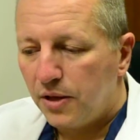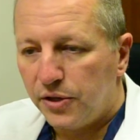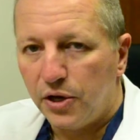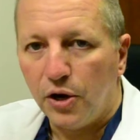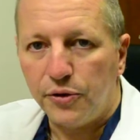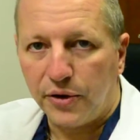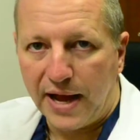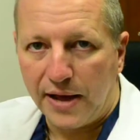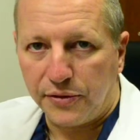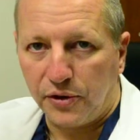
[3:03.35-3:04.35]
The other
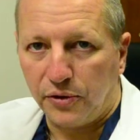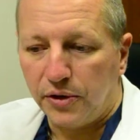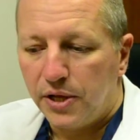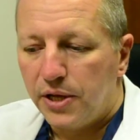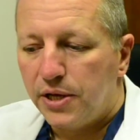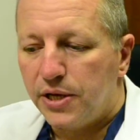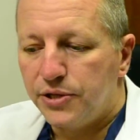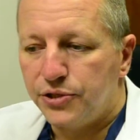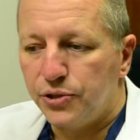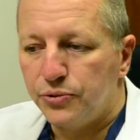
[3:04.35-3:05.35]
catheter
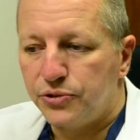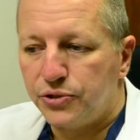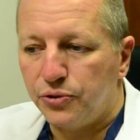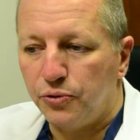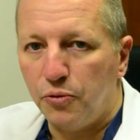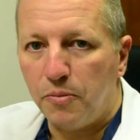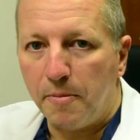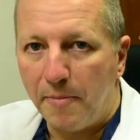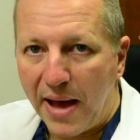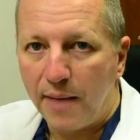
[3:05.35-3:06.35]
is used to
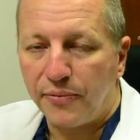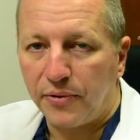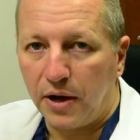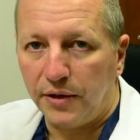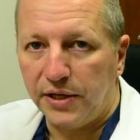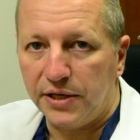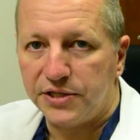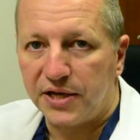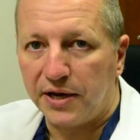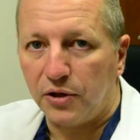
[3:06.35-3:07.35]
map on the
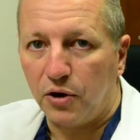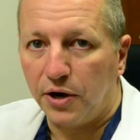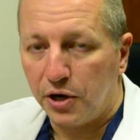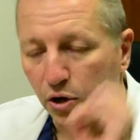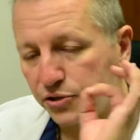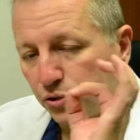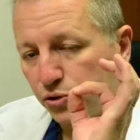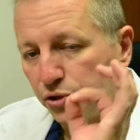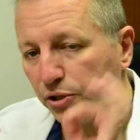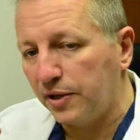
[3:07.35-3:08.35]
inside of the heart and also to
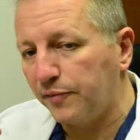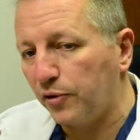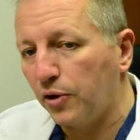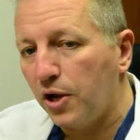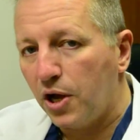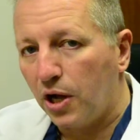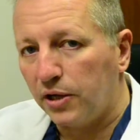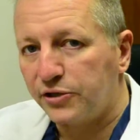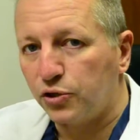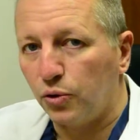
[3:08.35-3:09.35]
deliver
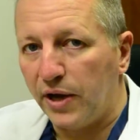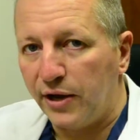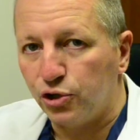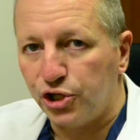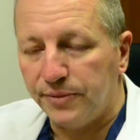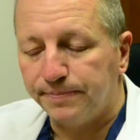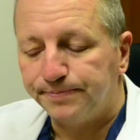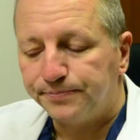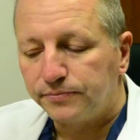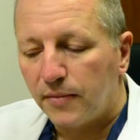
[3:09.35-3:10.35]
electrical energy
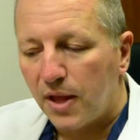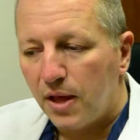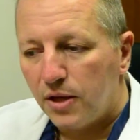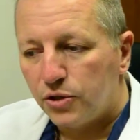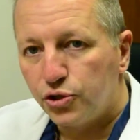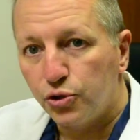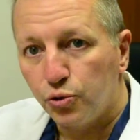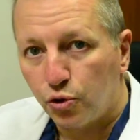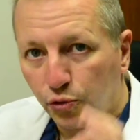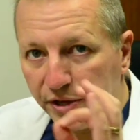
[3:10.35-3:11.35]
to
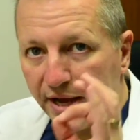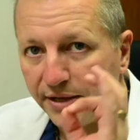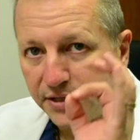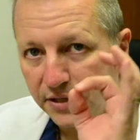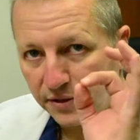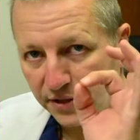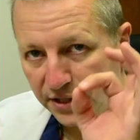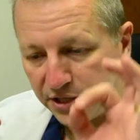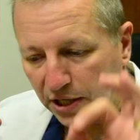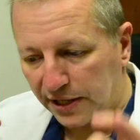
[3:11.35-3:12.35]
create
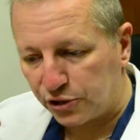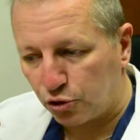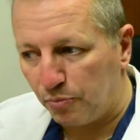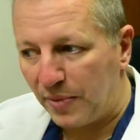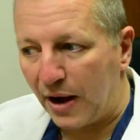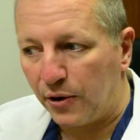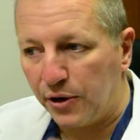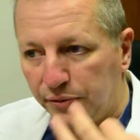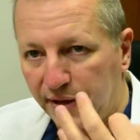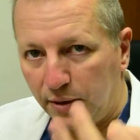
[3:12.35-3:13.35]
this electrical
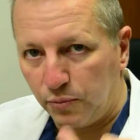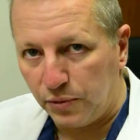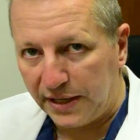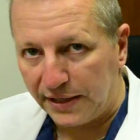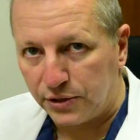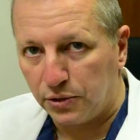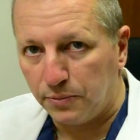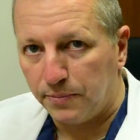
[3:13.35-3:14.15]
barrier that we'd like to